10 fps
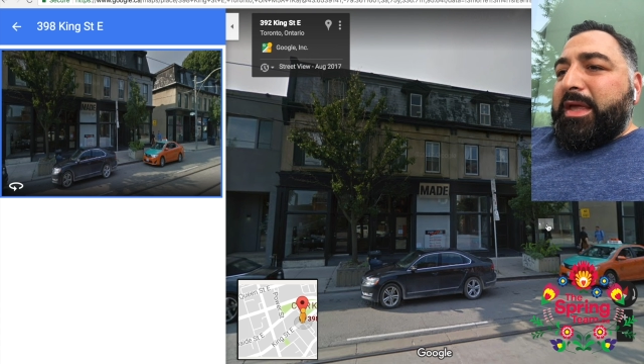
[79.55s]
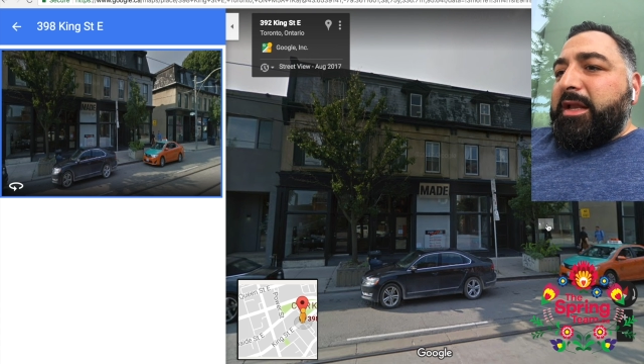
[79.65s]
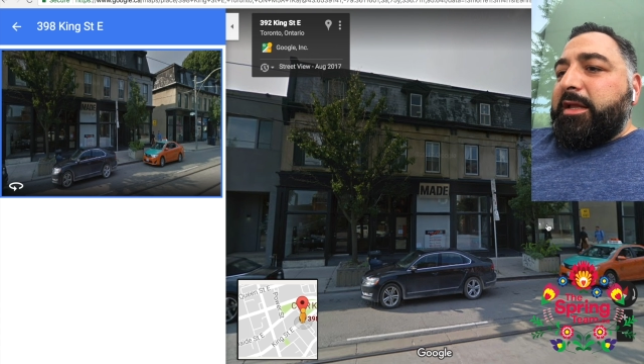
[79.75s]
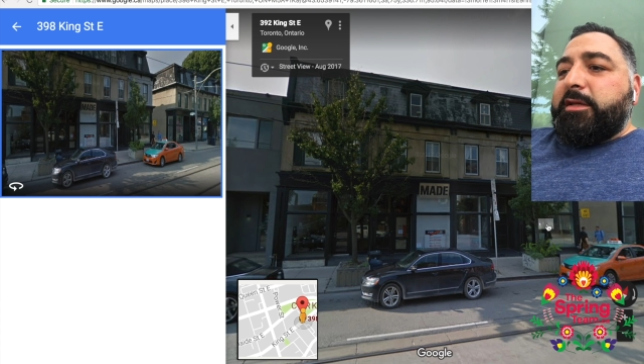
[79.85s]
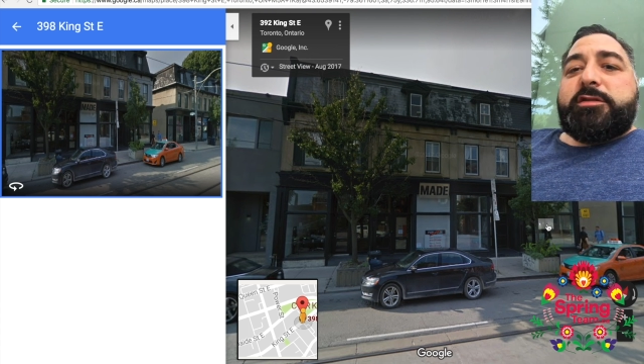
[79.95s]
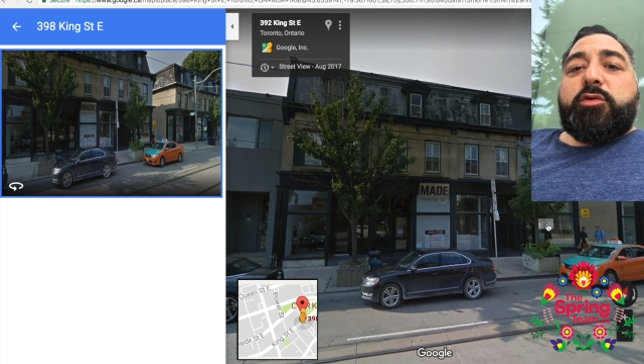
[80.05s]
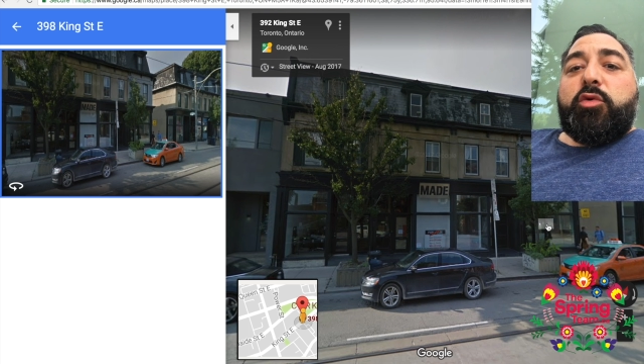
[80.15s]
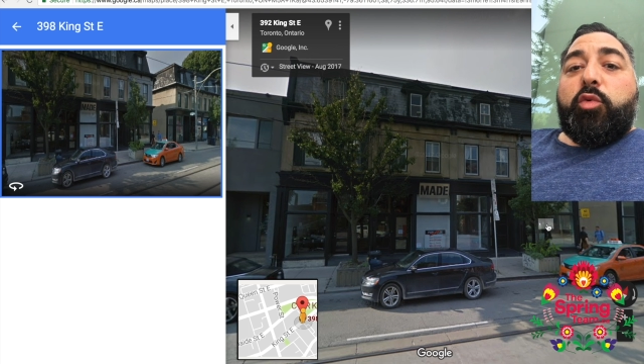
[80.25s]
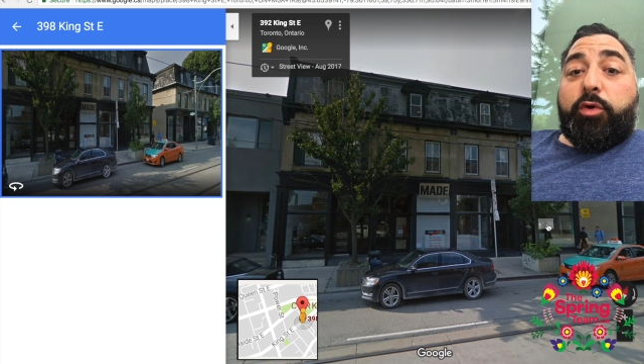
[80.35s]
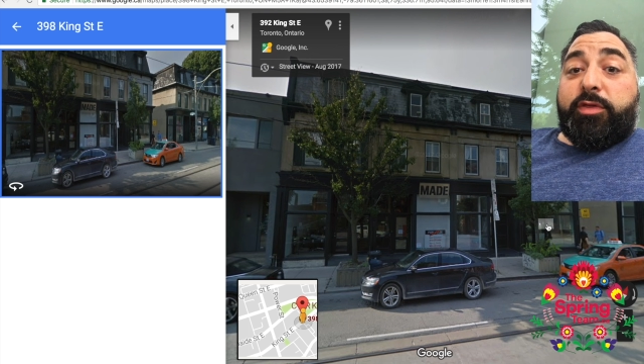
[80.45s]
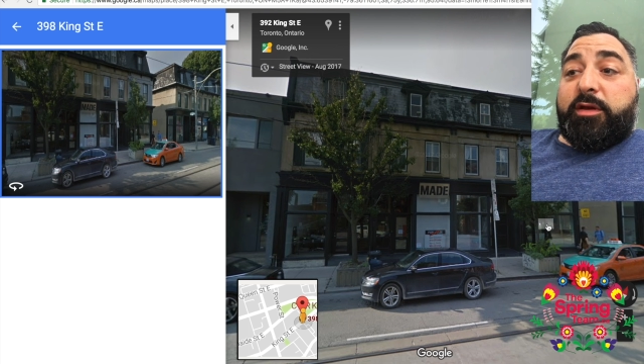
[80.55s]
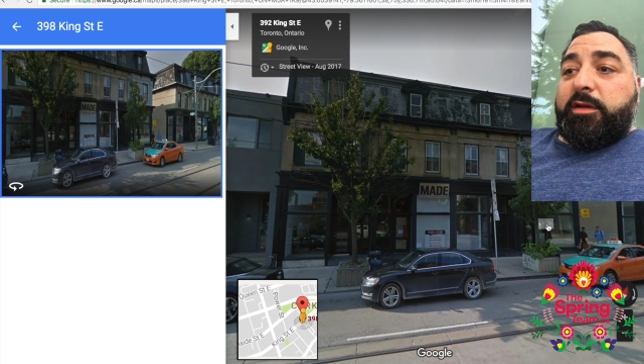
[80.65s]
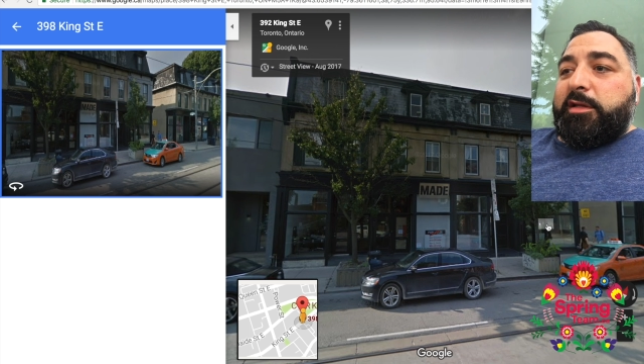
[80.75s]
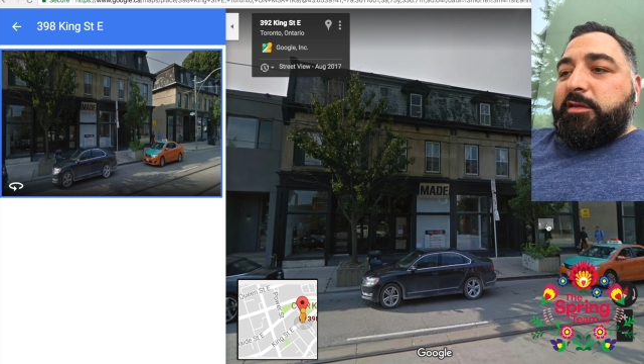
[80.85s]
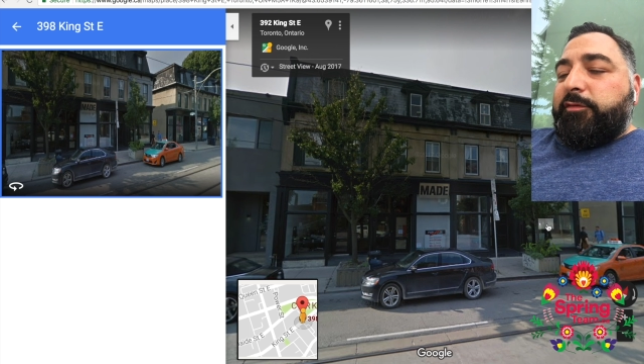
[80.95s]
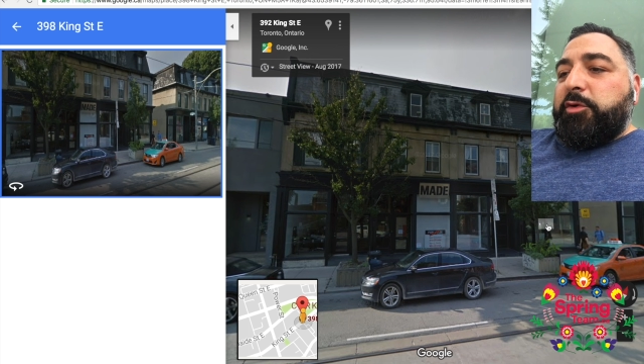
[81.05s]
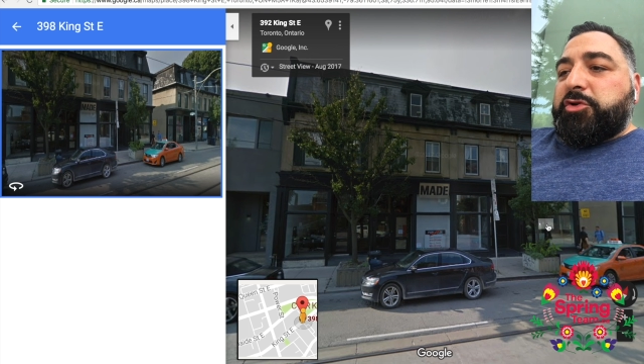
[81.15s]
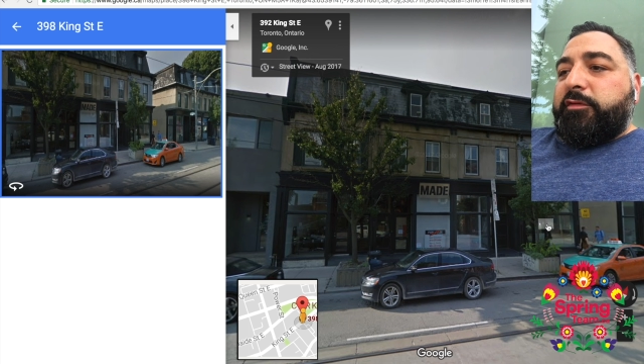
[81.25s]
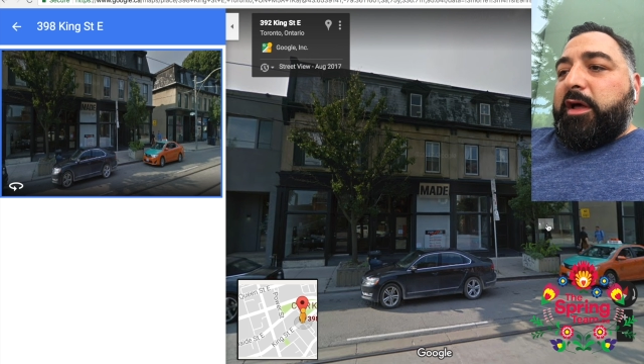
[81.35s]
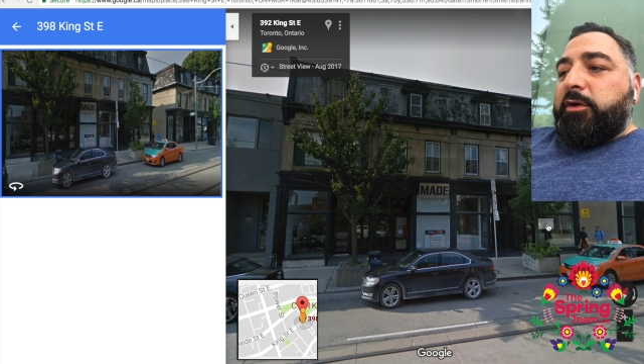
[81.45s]
it is worth it. The
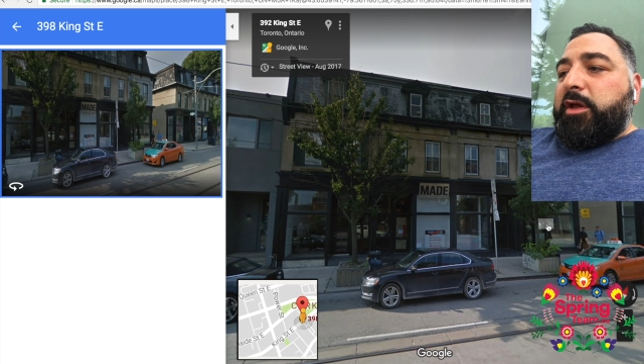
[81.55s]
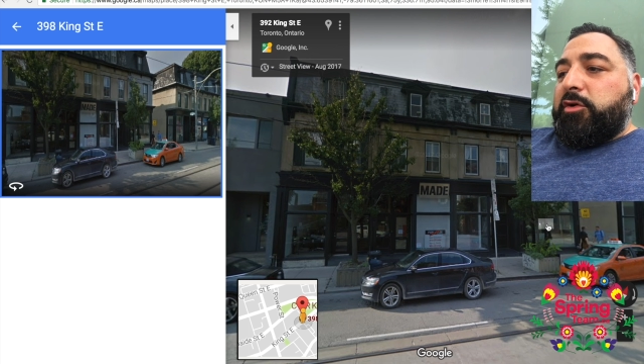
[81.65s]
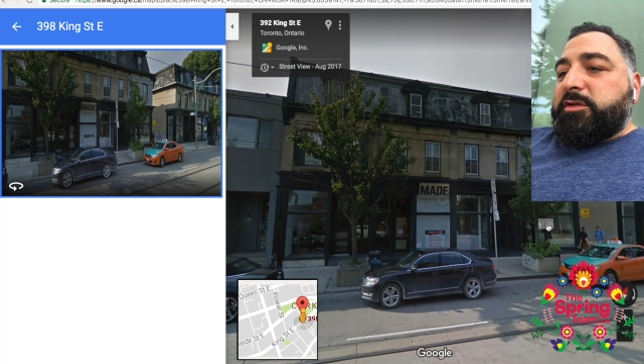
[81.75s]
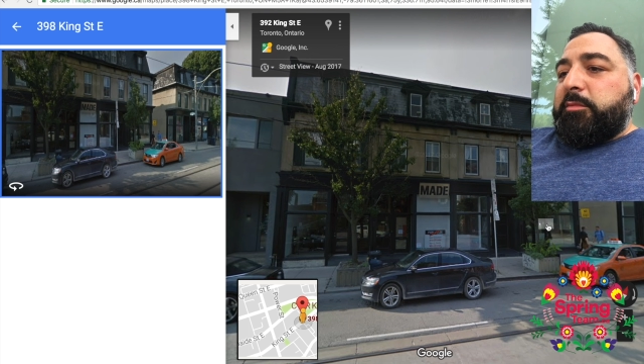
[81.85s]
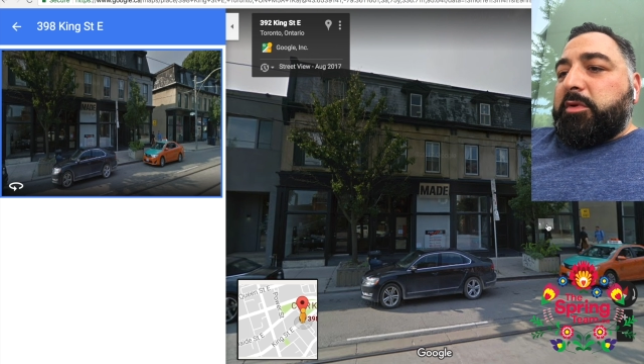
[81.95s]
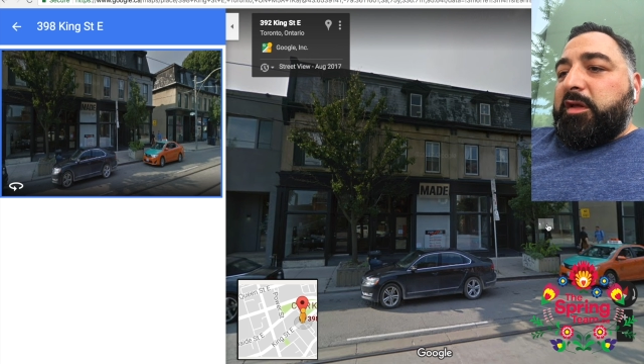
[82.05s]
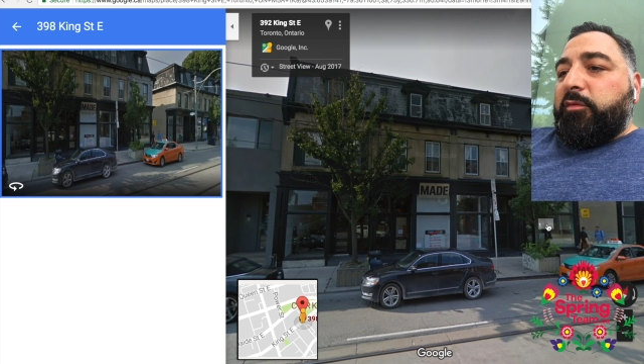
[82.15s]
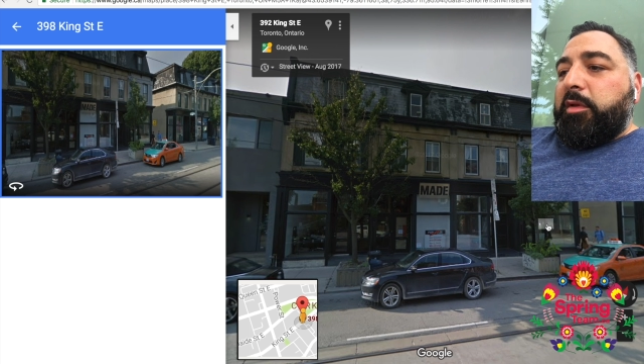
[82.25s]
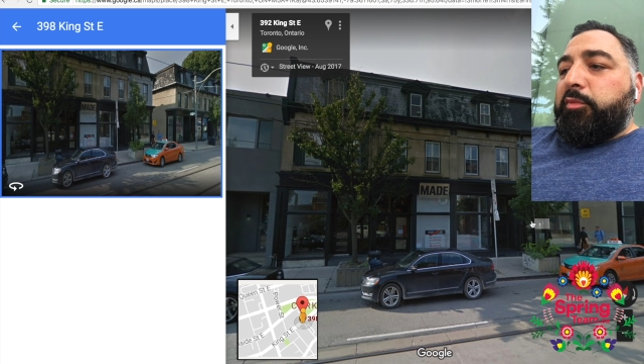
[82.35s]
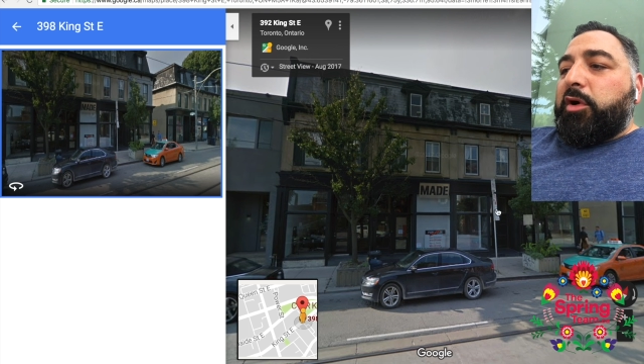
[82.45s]
future value here is unbelievable.